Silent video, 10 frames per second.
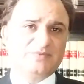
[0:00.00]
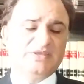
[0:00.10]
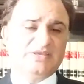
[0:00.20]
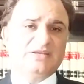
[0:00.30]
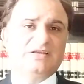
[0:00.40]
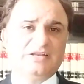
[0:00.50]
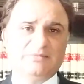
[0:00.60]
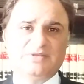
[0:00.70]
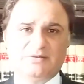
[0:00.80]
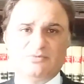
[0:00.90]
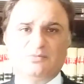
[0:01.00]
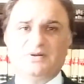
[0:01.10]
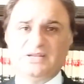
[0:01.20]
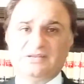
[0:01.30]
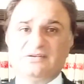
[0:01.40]
He can claim that
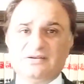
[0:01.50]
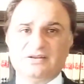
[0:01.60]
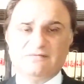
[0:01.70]
property in certain